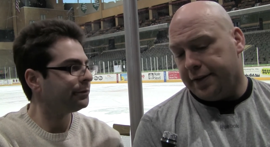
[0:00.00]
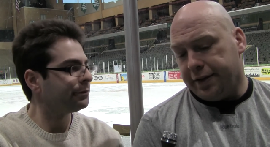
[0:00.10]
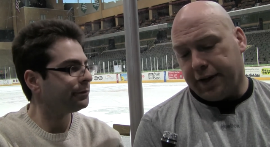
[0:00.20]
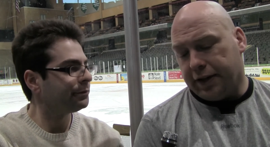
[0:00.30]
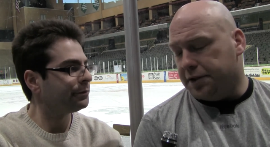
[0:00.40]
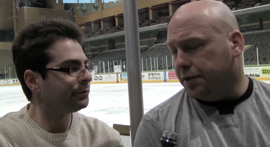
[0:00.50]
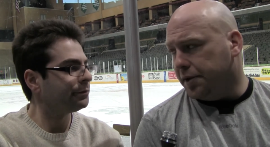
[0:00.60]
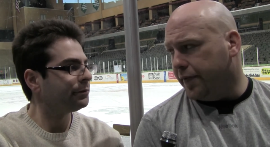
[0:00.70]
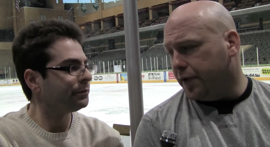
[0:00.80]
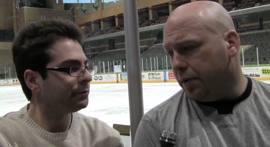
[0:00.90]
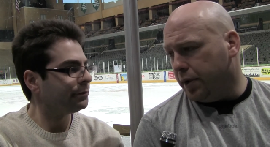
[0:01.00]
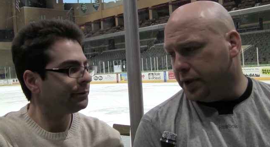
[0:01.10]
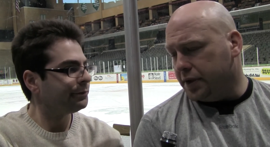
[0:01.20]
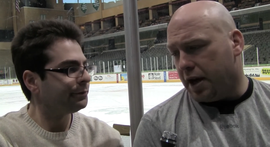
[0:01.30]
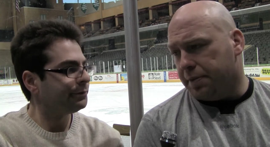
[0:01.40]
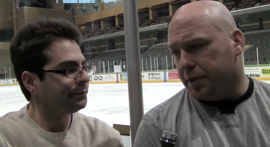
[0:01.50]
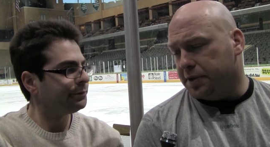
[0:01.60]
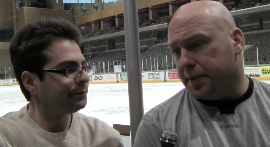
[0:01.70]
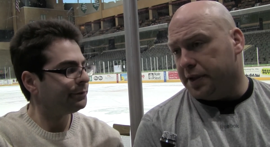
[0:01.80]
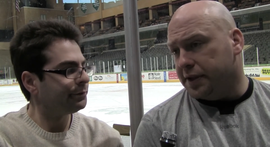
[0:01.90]
Speaker 1: they got two terrific goalies.
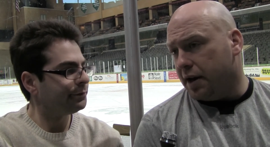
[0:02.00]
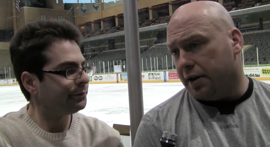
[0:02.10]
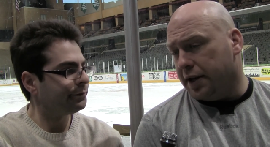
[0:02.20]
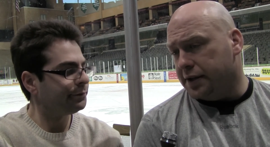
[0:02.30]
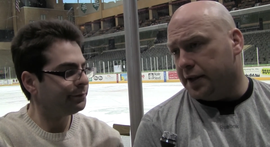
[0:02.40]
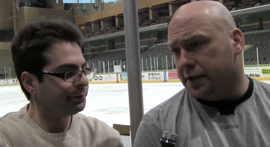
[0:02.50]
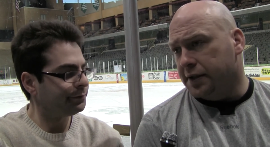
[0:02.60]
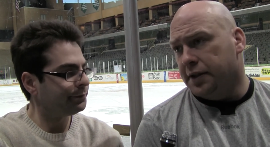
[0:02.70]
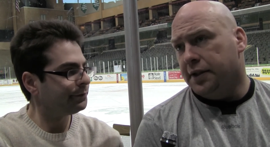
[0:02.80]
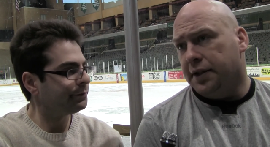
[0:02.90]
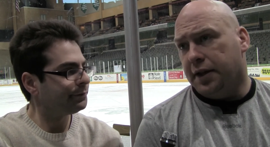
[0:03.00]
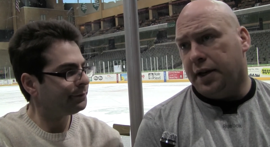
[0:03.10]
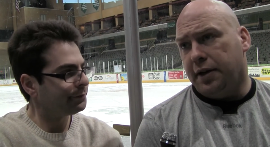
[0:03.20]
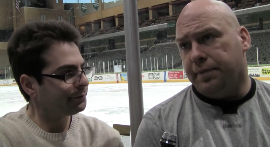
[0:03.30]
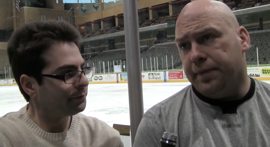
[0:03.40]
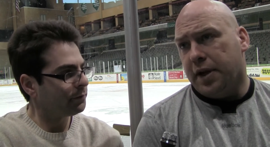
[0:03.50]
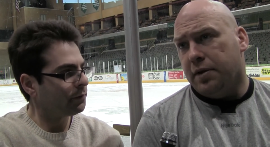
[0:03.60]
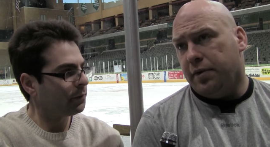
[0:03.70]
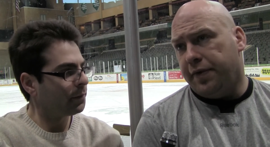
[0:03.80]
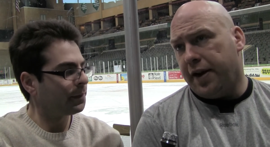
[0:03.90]
Gothberg's been a star against us. Um,
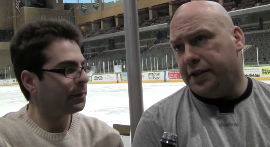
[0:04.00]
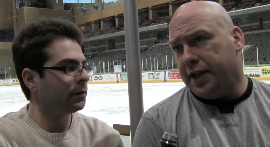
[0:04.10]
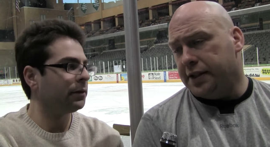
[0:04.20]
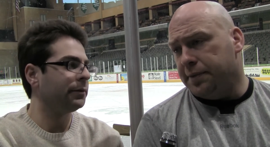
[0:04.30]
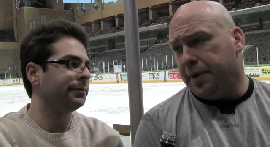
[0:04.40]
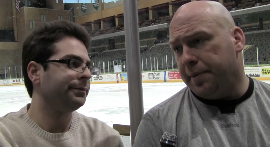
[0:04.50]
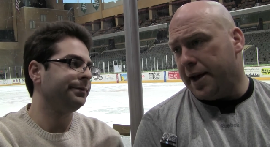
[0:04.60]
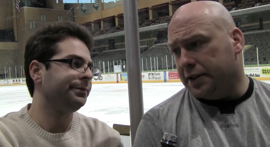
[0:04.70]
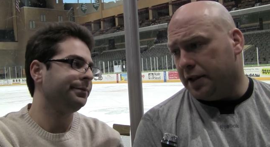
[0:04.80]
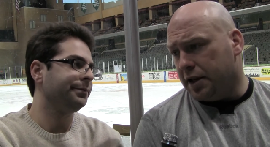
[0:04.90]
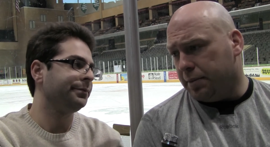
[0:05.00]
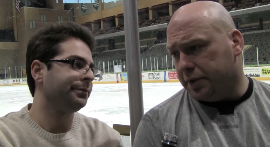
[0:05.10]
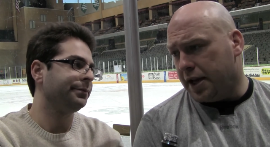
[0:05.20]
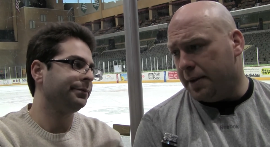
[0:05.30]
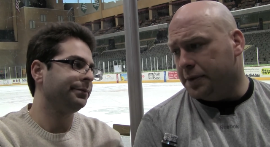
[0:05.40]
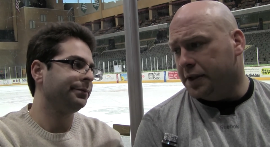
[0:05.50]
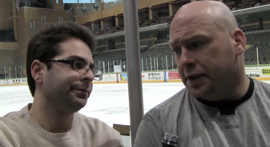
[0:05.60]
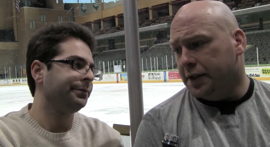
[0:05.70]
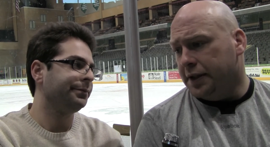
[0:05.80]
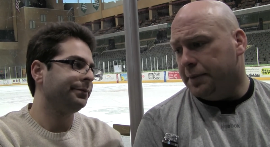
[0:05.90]
we've had a chance to beat Massa a couple times,
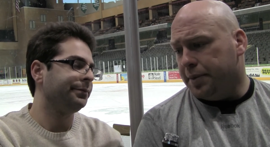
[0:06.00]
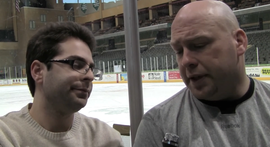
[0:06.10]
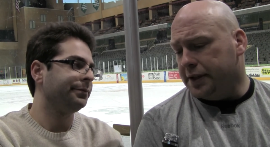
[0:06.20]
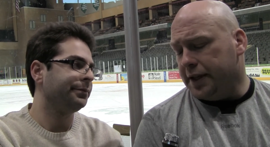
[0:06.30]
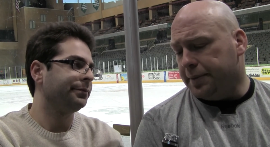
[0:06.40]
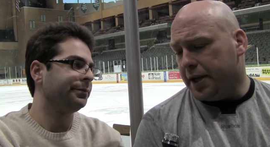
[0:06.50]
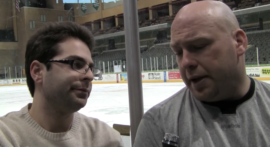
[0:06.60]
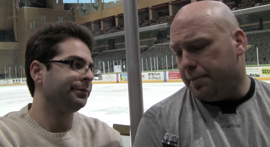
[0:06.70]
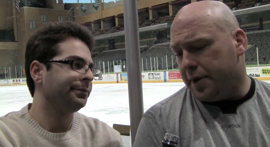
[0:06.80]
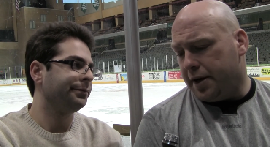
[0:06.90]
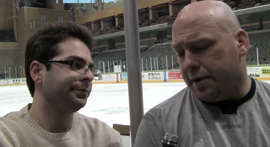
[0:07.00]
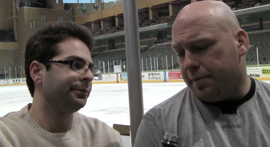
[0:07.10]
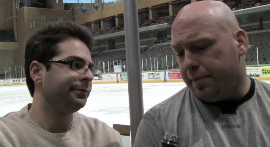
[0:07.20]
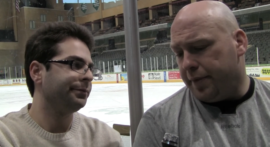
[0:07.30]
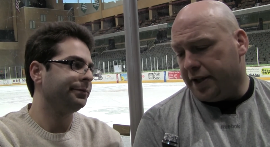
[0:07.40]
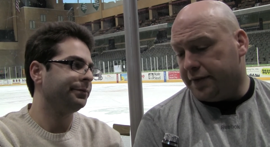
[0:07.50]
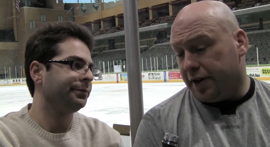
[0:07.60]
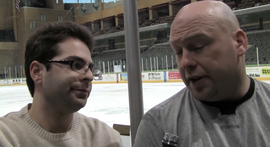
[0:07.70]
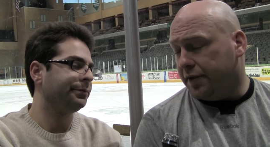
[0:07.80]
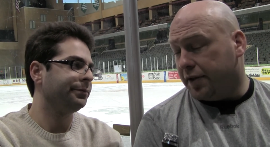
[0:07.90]
but at the same time, um, he's
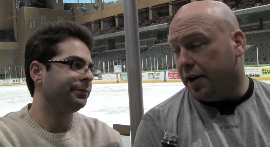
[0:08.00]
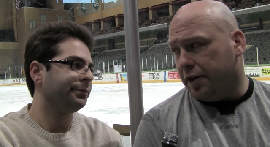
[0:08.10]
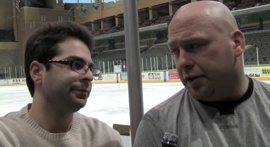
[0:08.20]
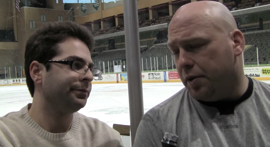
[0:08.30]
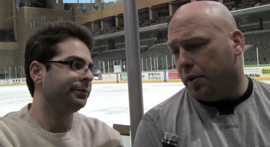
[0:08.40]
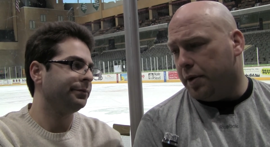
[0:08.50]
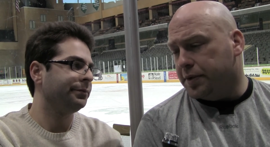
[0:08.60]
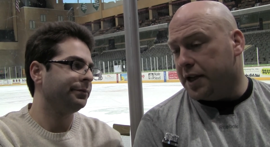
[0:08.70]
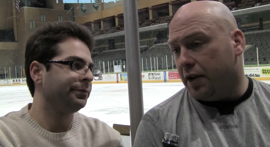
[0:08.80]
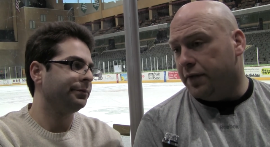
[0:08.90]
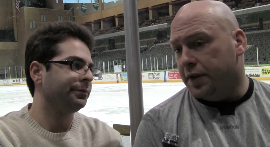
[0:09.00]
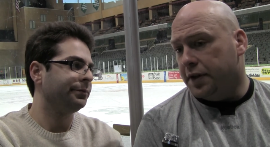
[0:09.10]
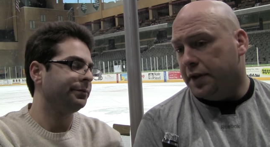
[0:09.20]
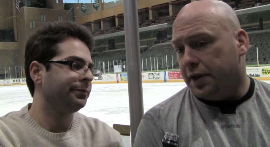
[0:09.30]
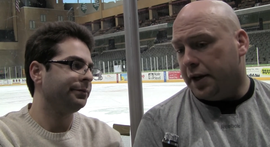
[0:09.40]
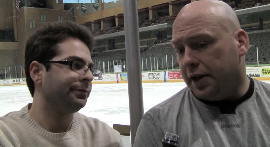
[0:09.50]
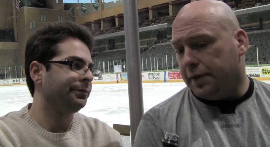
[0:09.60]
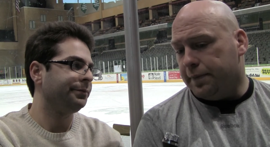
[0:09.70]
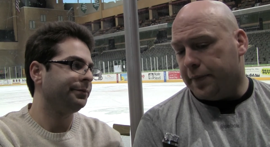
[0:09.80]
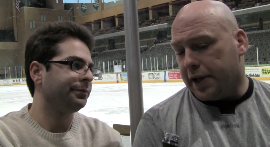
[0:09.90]
very credited goalie himself.
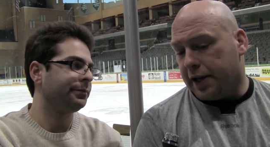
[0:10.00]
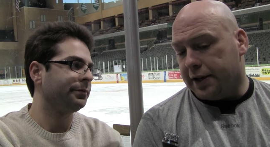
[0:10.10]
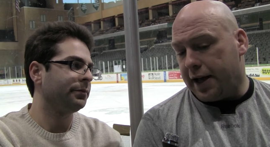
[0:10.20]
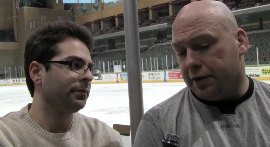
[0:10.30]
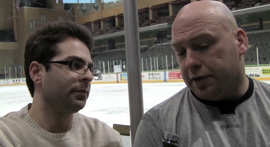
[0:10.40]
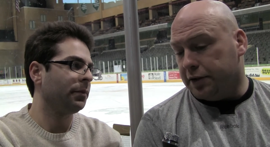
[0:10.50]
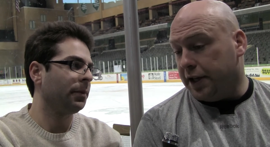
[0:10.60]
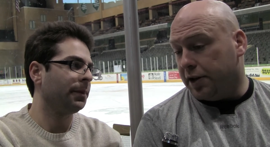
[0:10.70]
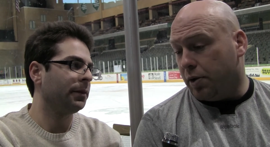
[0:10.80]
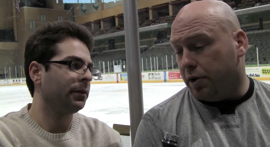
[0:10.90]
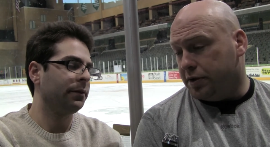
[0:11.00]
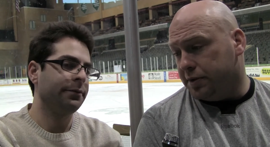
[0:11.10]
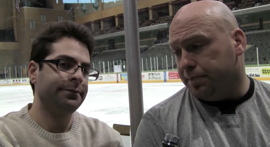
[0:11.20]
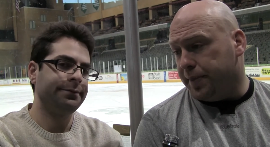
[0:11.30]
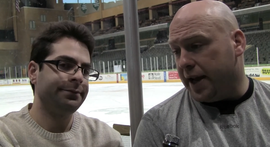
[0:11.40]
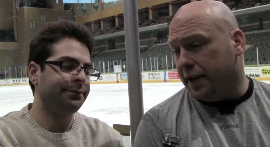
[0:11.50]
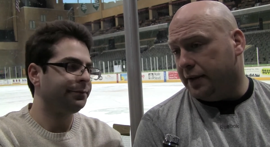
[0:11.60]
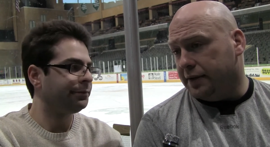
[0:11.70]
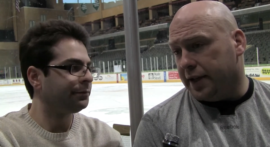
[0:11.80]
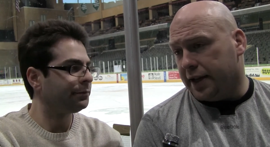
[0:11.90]
Um, they got a talented decor who's big.
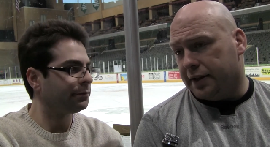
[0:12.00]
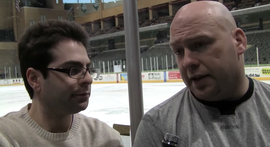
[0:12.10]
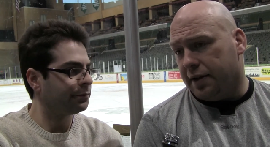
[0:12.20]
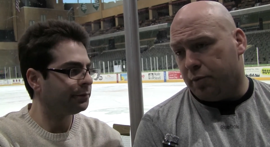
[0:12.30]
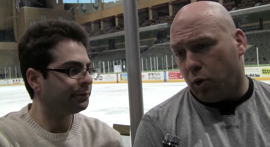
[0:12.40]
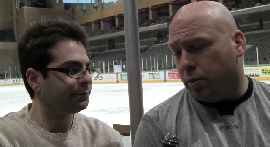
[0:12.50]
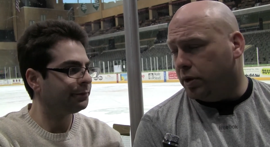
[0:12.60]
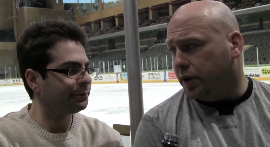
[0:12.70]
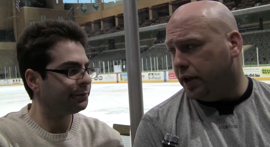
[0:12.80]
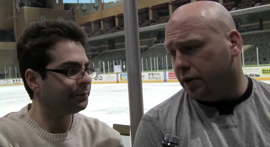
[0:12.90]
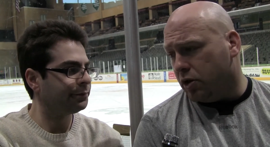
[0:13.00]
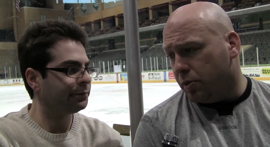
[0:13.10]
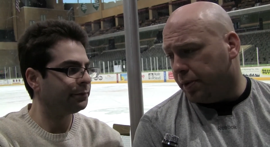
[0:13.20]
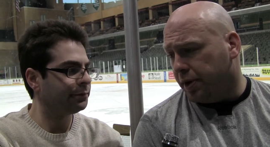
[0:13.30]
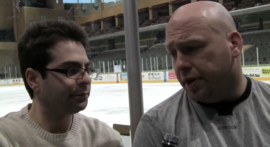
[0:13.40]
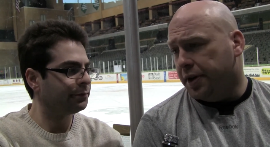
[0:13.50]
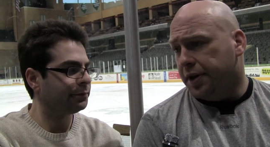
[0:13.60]
They got the mobile in Cooper.